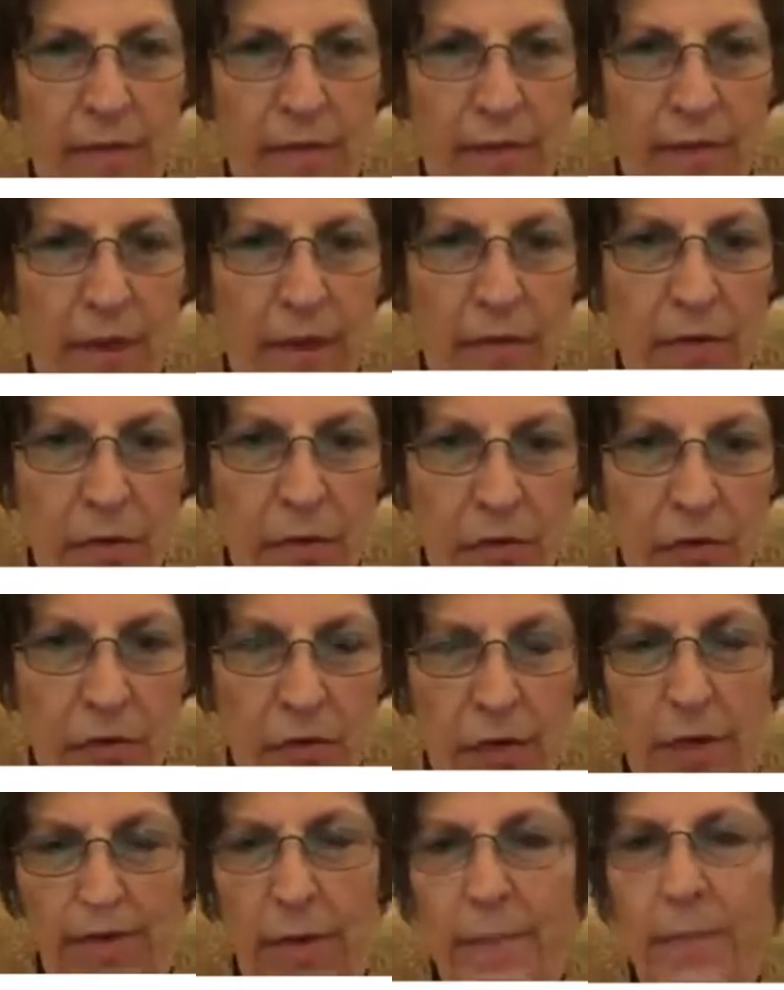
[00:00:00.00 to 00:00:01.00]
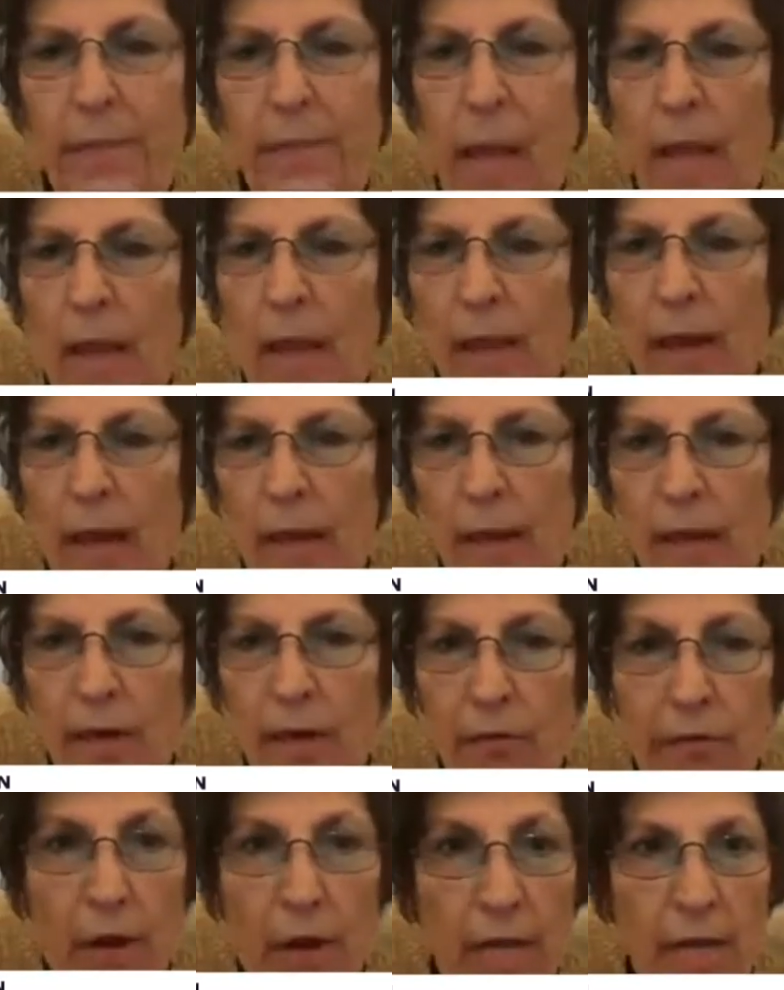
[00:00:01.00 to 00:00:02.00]
savage
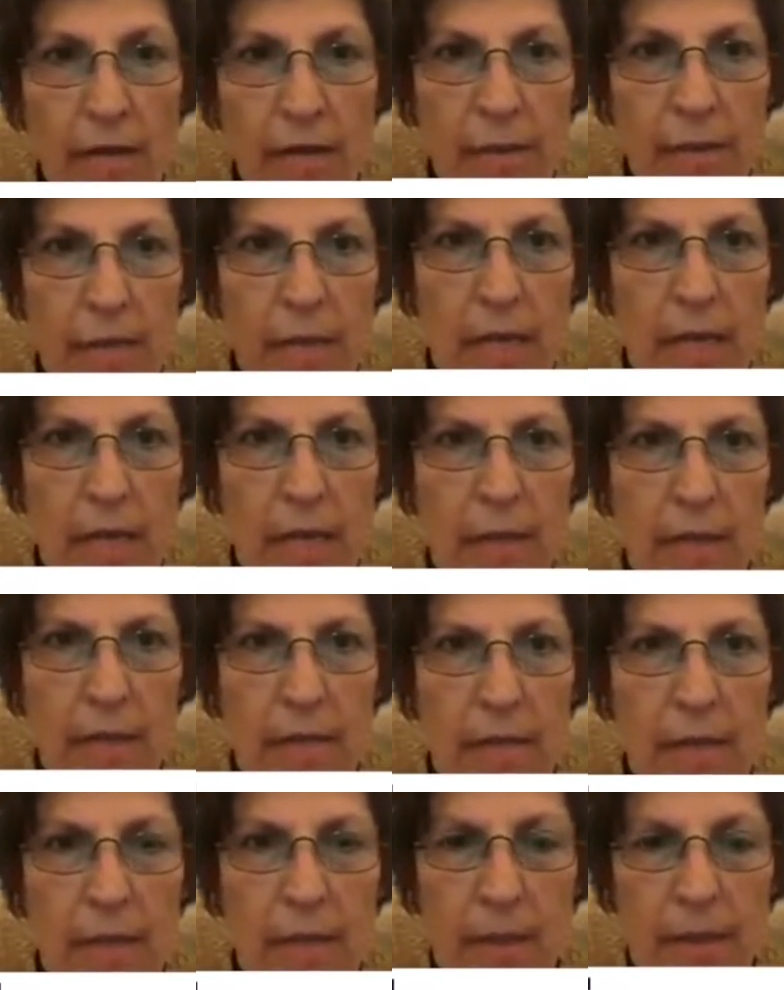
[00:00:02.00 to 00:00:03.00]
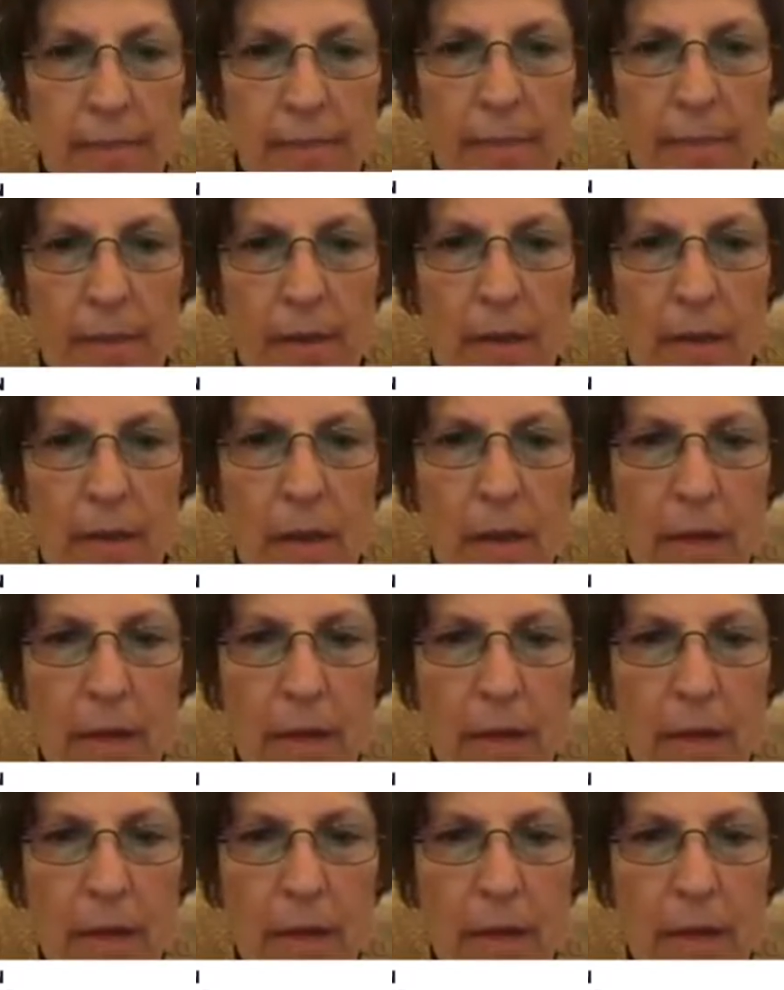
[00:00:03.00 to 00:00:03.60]
uh, raids and um,